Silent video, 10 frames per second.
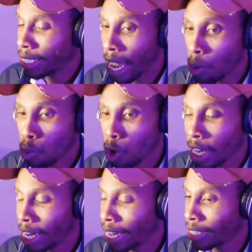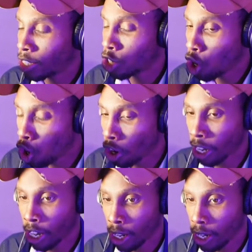Dinwiddie is
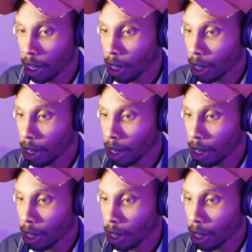cooking.